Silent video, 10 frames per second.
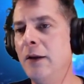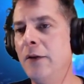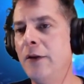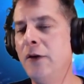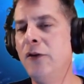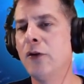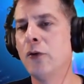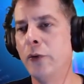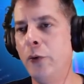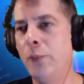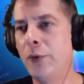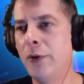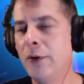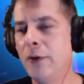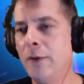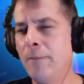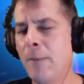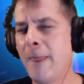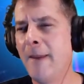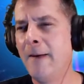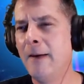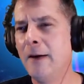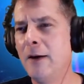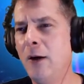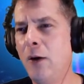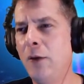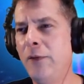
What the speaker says: There's a group called